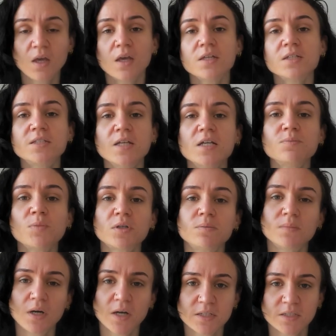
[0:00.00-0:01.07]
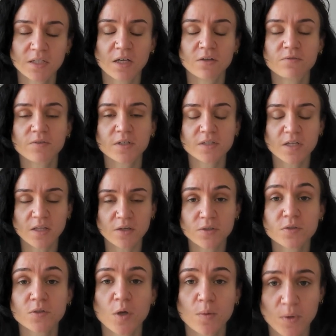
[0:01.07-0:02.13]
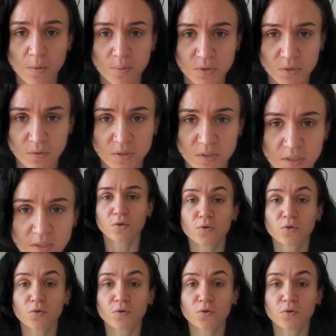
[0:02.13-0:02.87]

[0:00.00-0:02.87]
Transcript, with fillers: In today's modern marketing, it feels like there are so many opportunities.